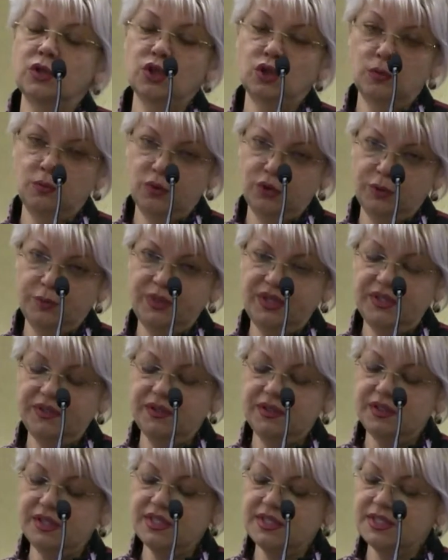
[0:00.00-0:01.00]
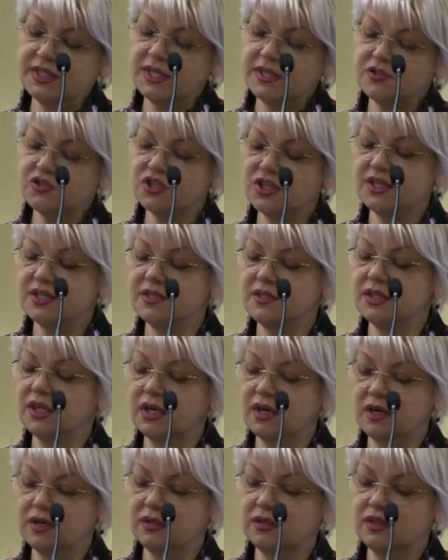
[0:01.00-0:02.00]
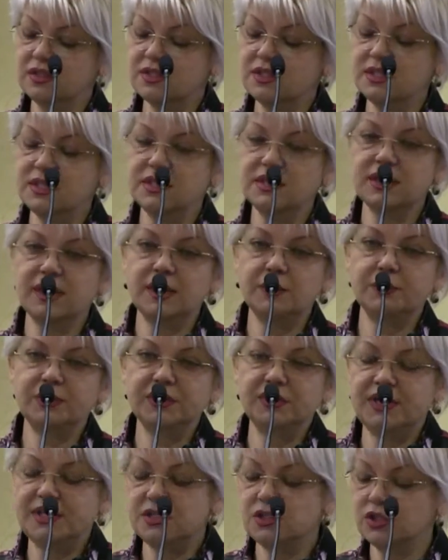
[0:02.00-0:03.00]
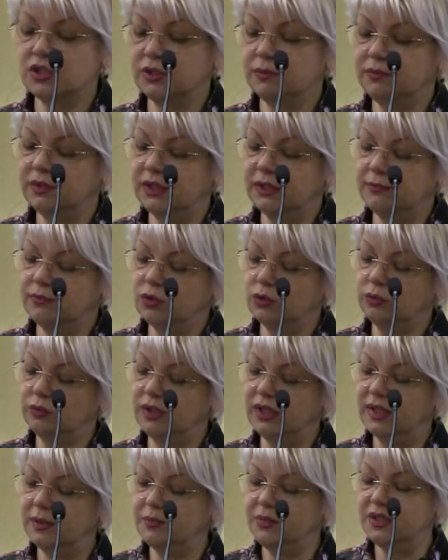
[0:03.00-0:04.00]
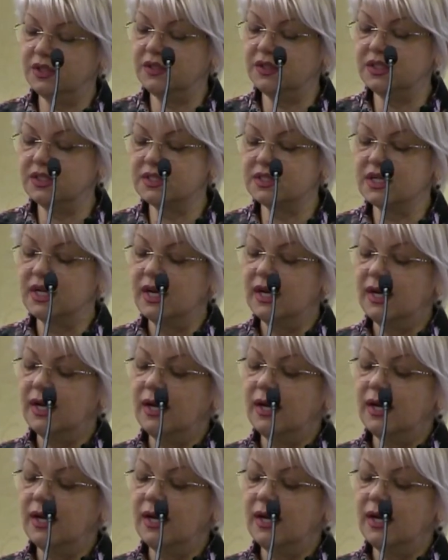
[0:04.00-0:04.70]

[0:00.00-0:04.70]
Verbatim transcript: comorbidities such as heart disease hypertension type 2 diabetes